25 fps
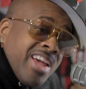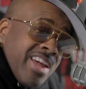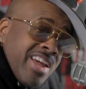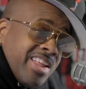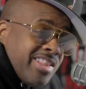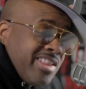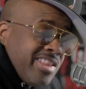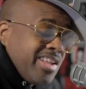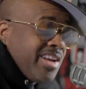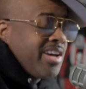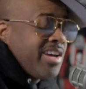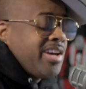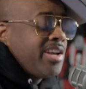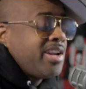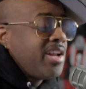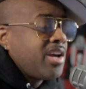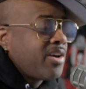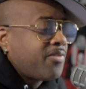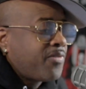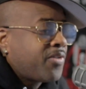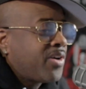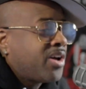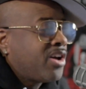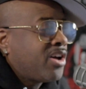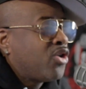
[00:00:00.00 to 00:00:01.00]
in the
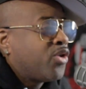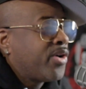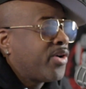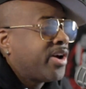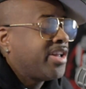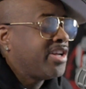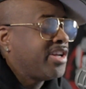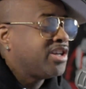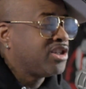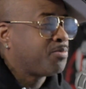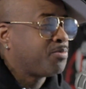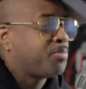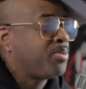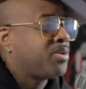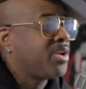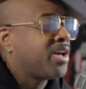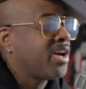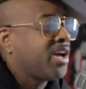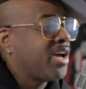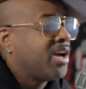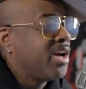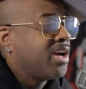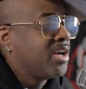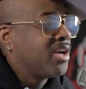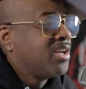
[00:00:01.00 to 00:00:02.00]
NFL and he's
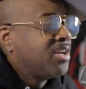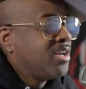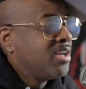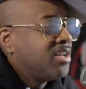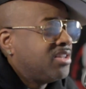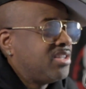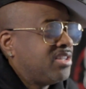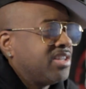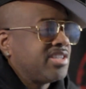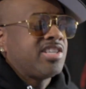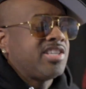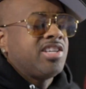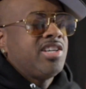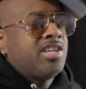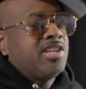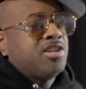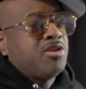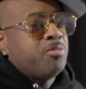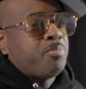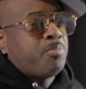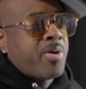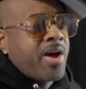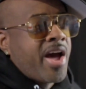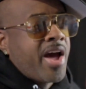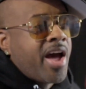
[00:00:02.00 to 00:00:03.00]
playing. Does he get
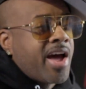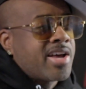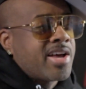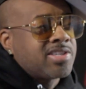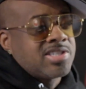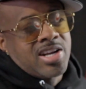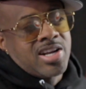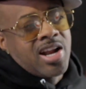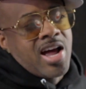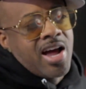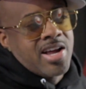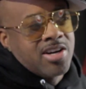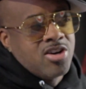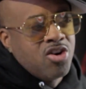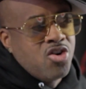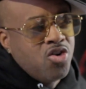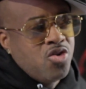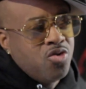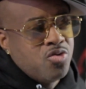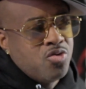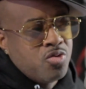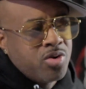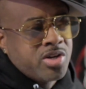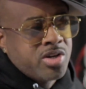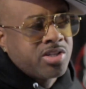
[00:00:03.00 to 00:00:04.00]
a pass and I
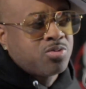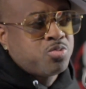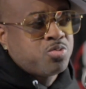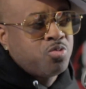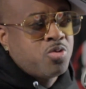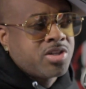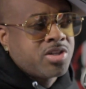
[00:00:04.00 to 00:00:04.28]
don't? What's